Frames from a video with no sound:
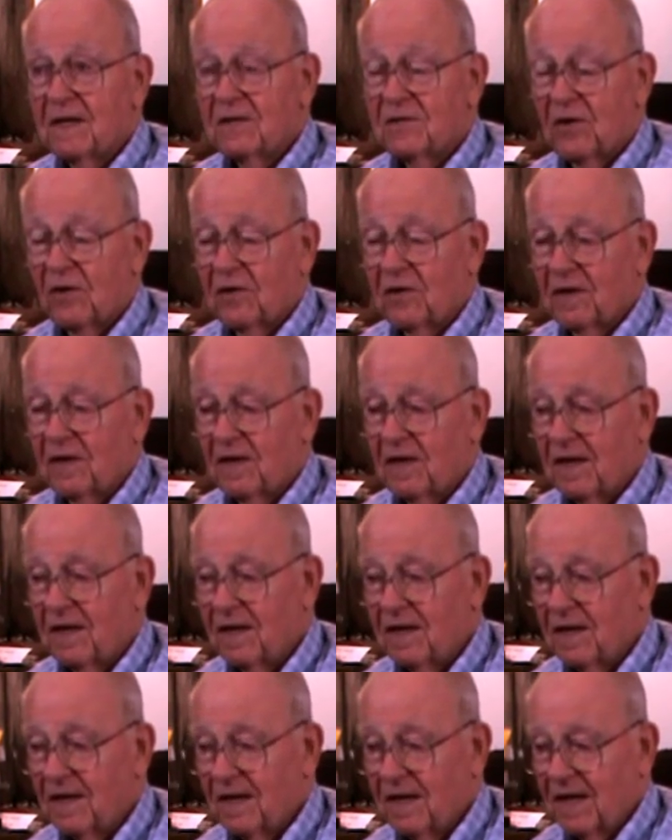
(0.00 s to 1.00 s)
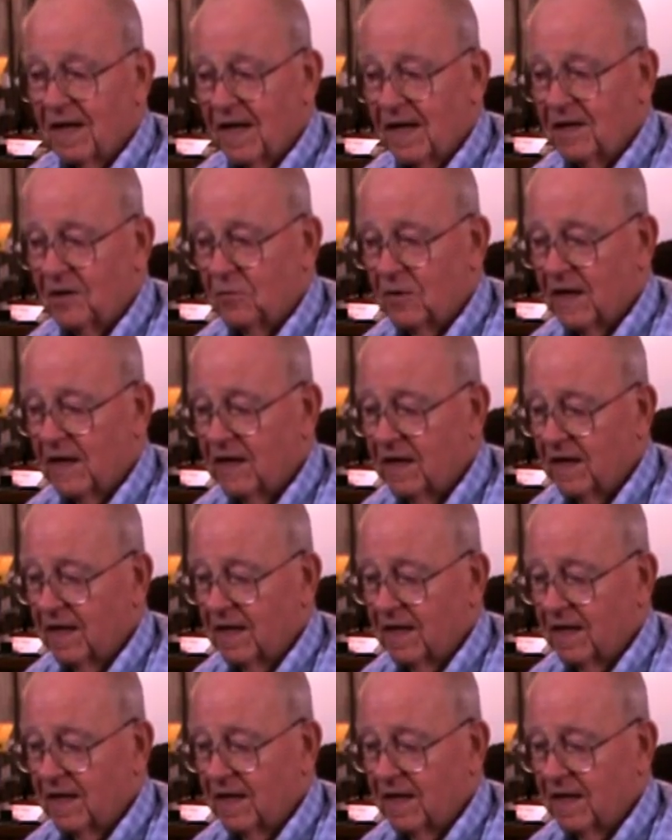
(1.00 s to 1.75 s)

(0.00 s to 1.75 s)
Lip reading: So anyway,